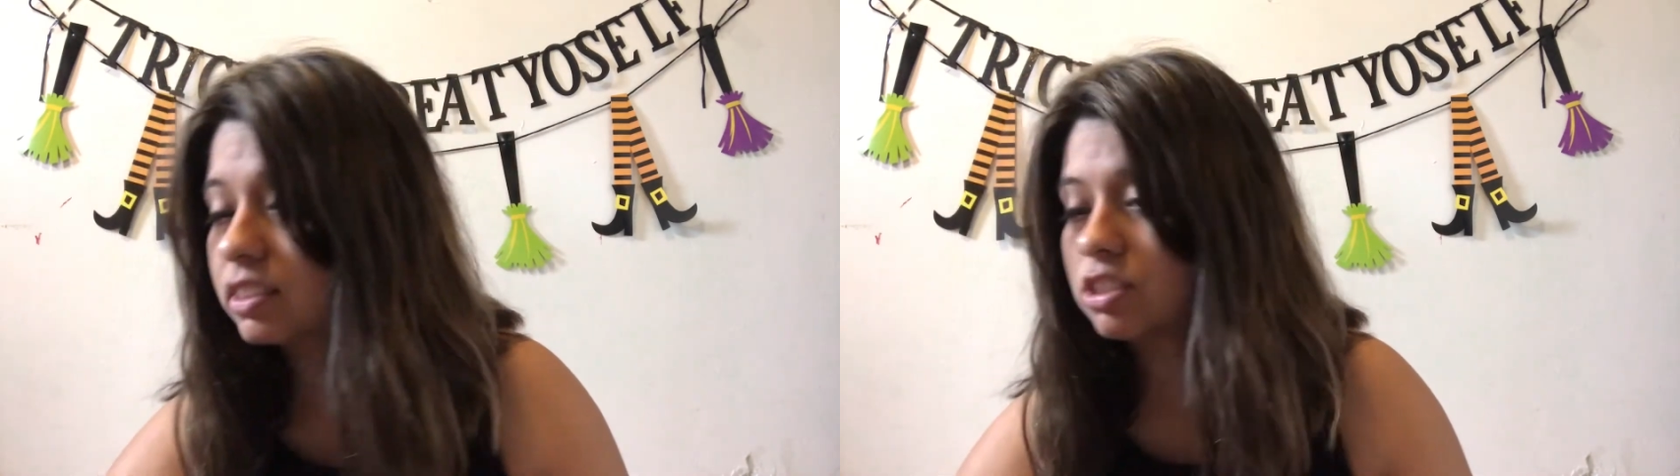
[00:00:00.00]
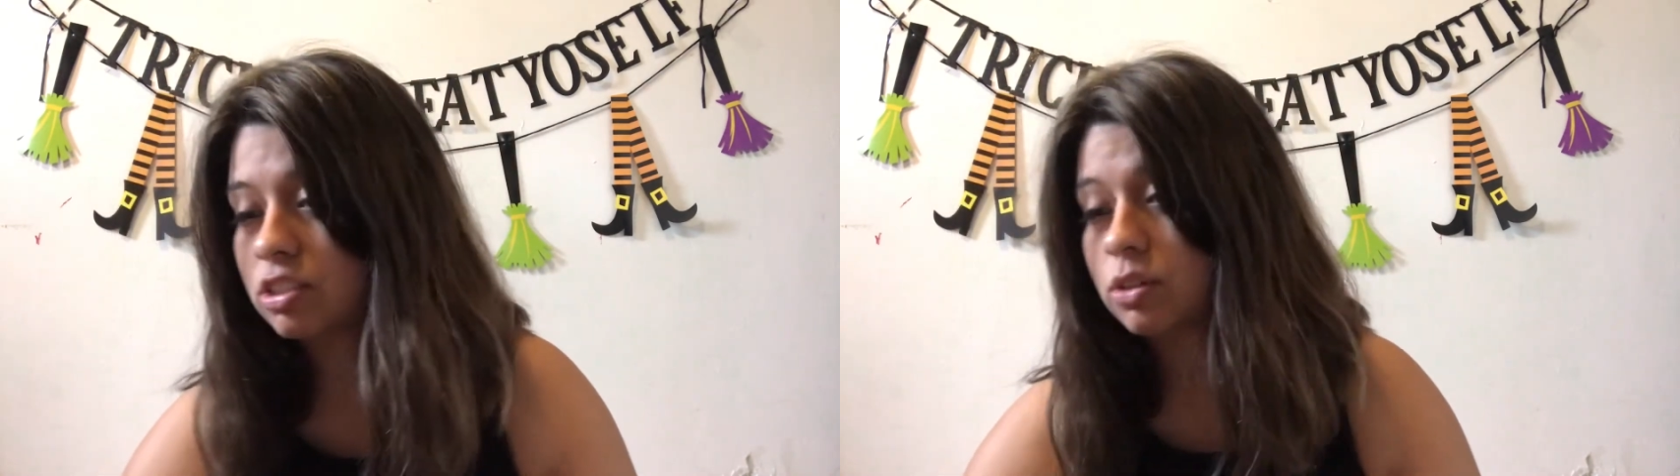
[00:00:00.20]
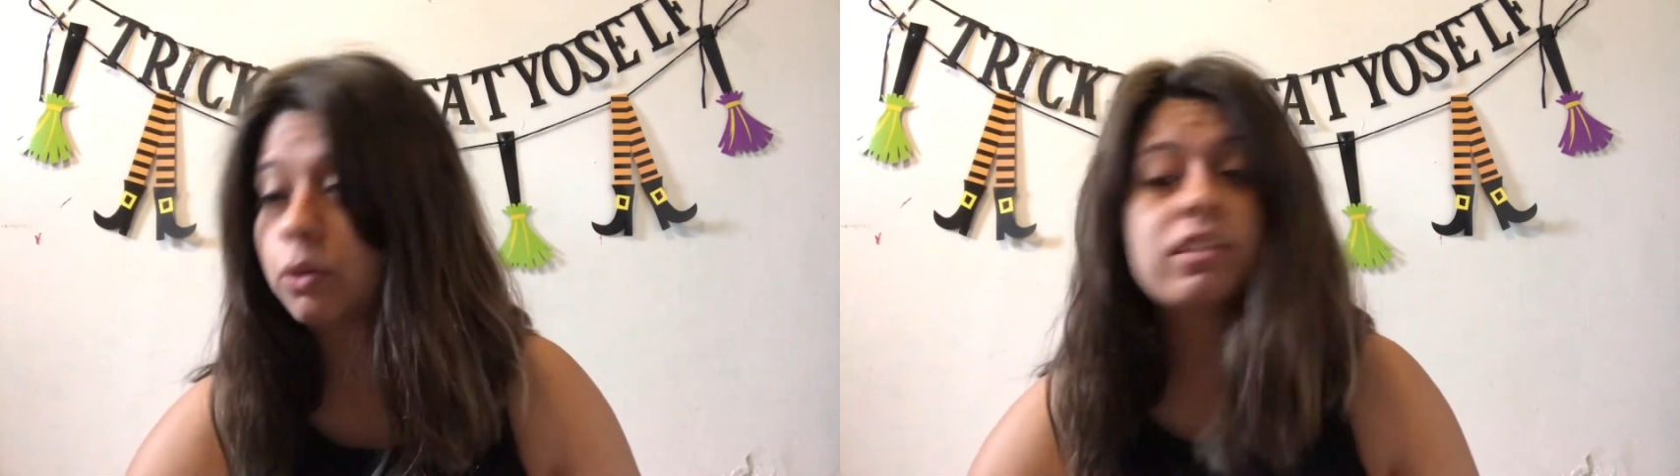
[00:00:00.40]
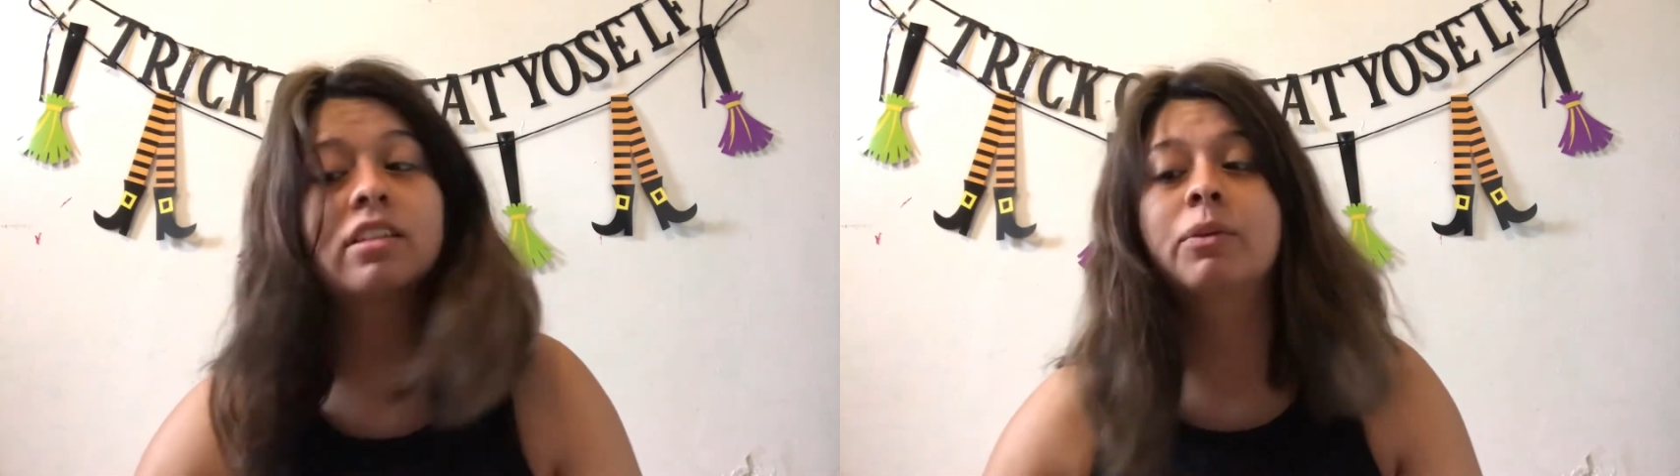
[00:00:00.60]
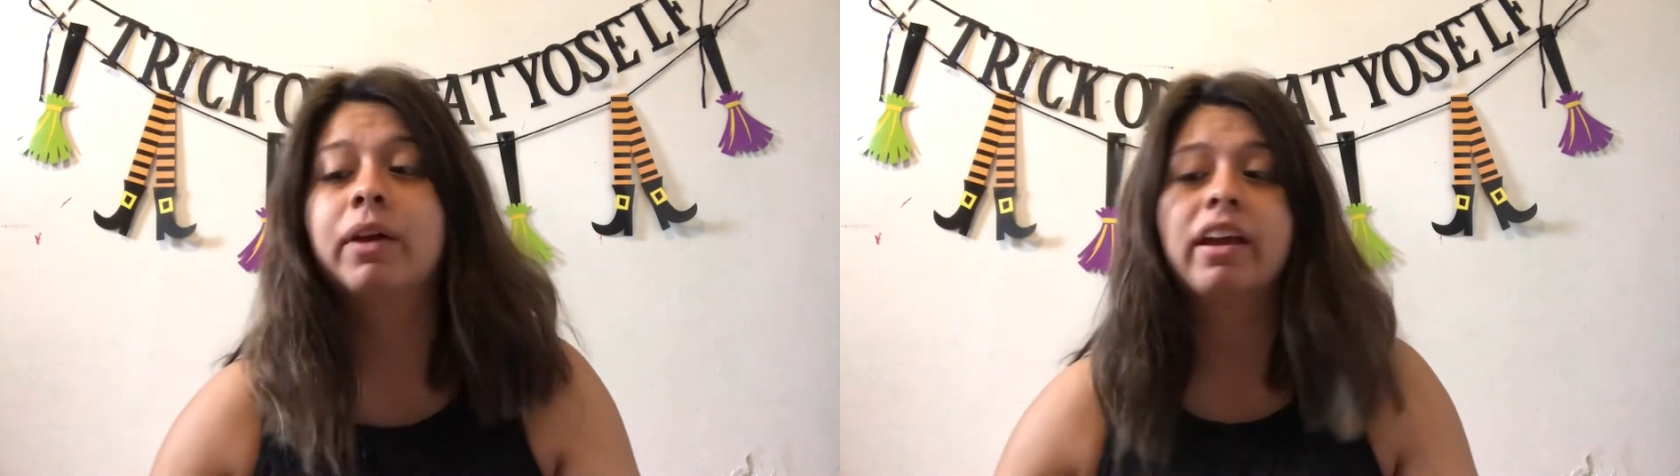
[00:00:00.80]
it's just always in
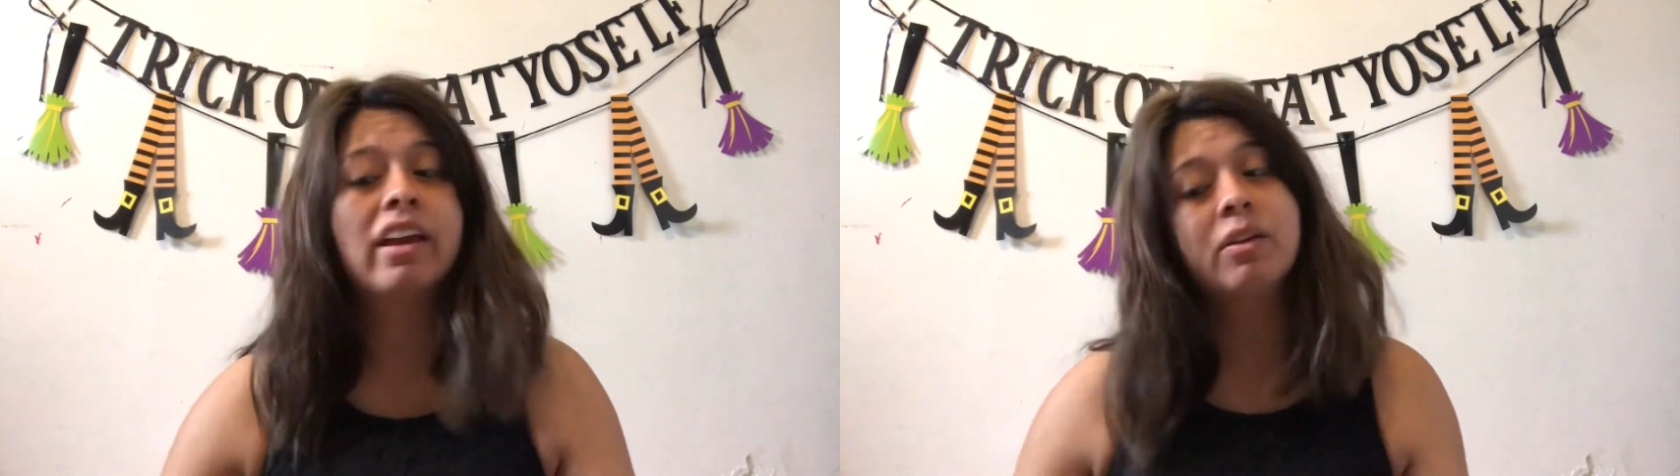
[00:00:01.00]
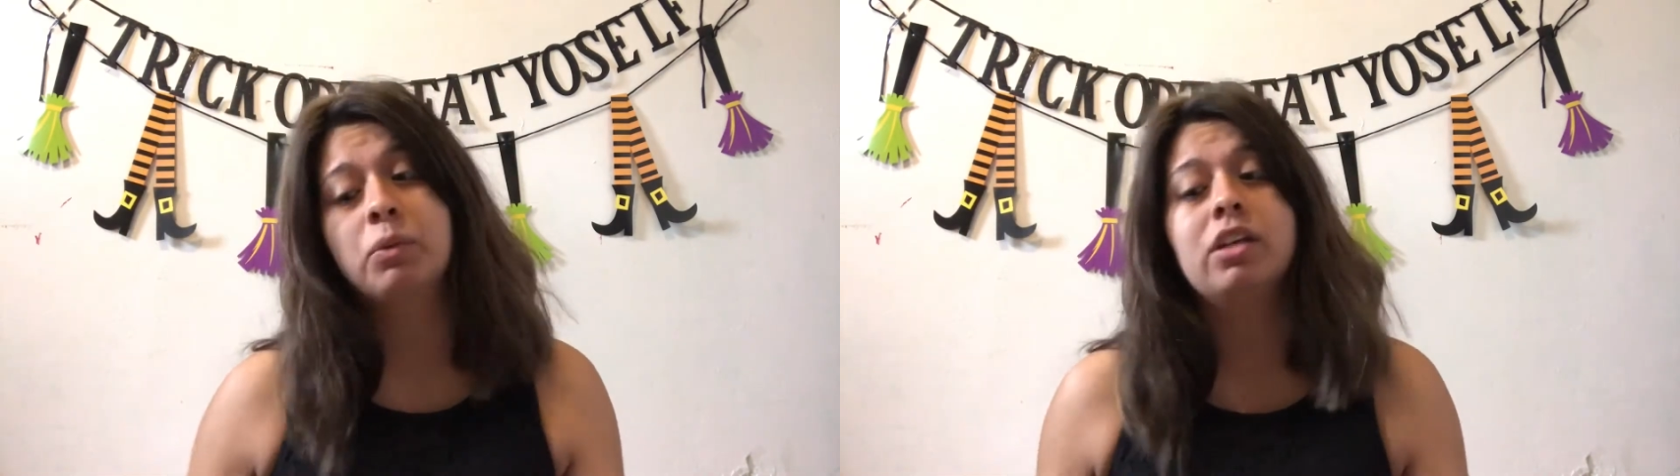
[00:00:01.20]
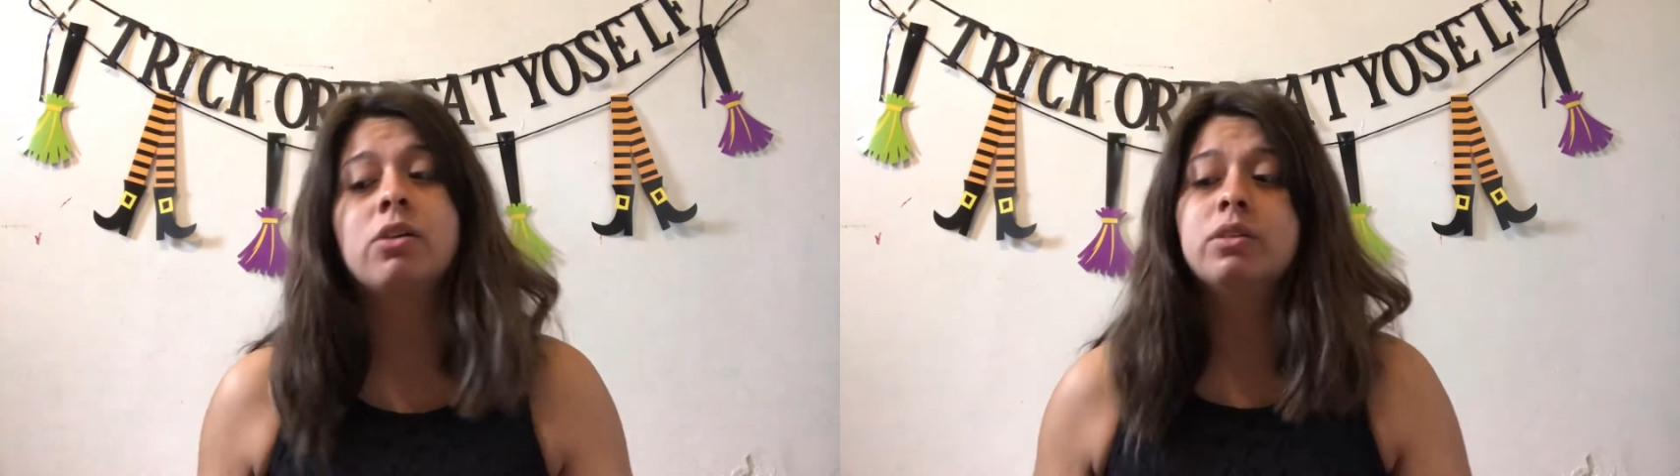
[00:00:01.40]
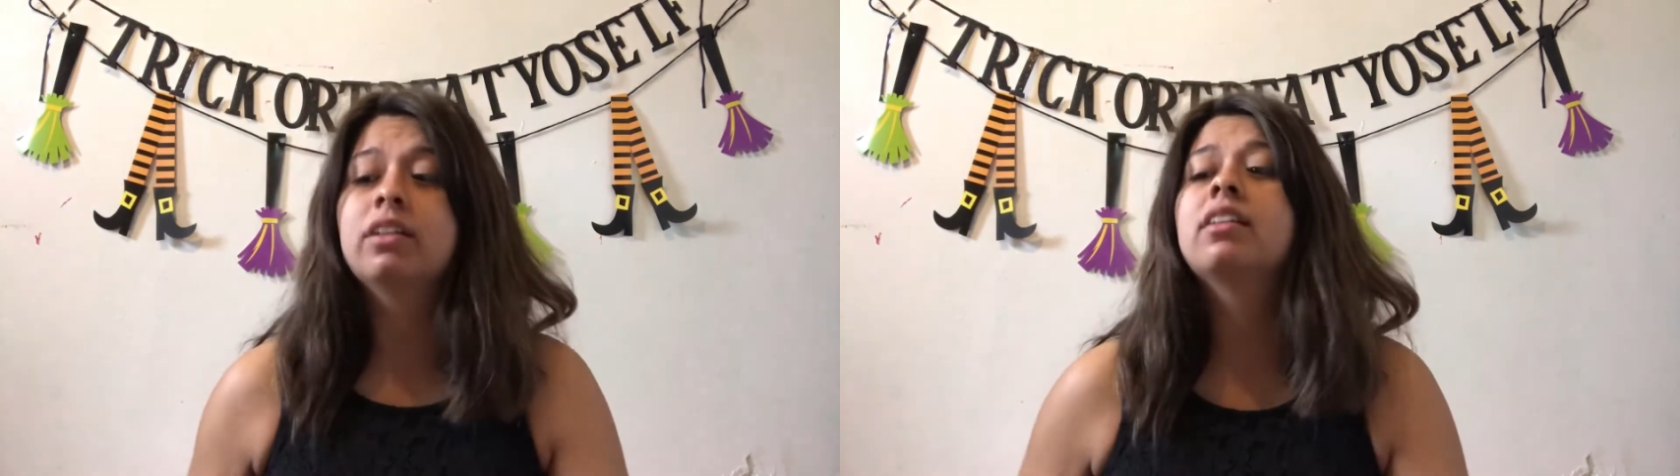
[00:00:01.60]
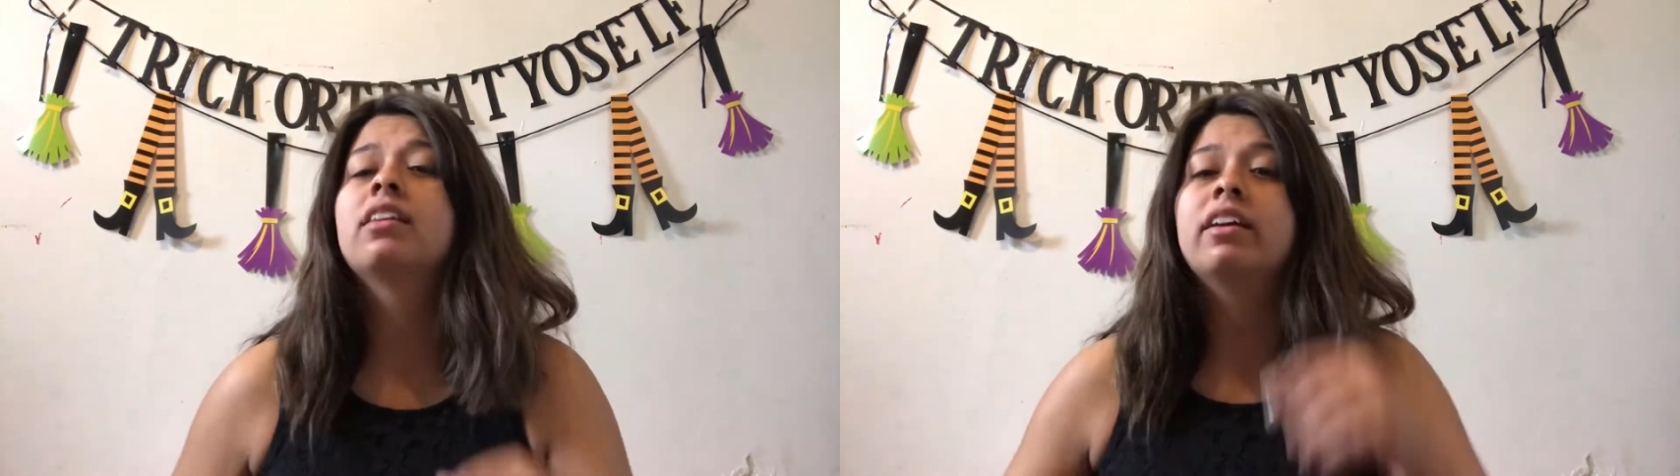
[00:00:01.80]
the way and we don't need
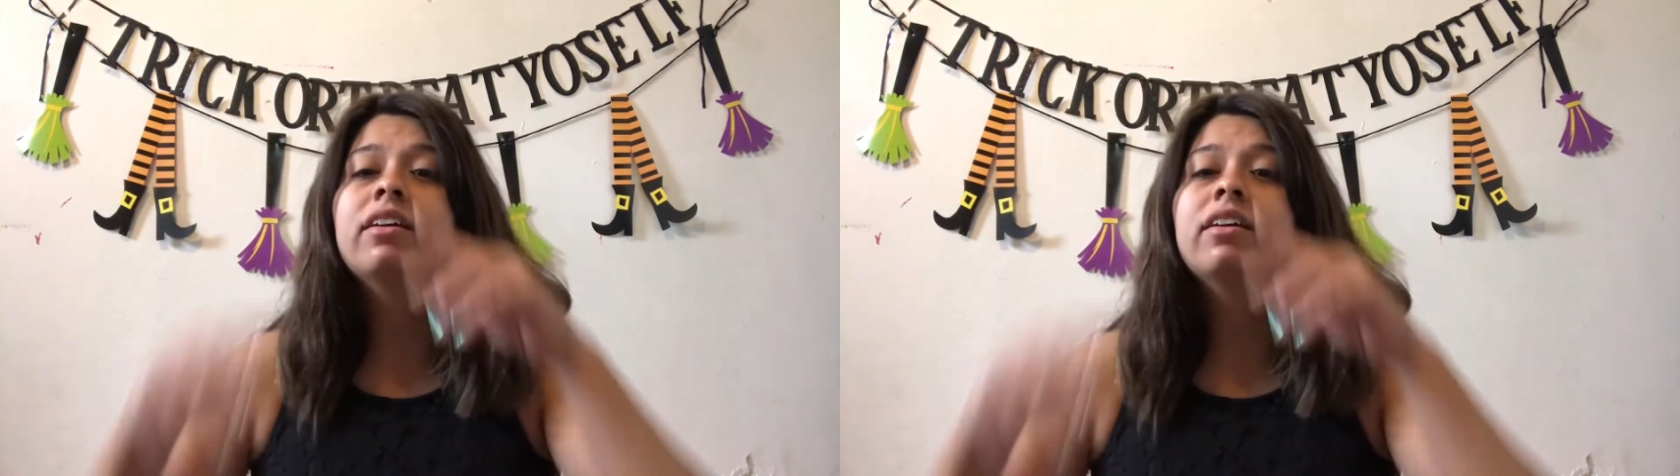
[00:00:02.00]
it there.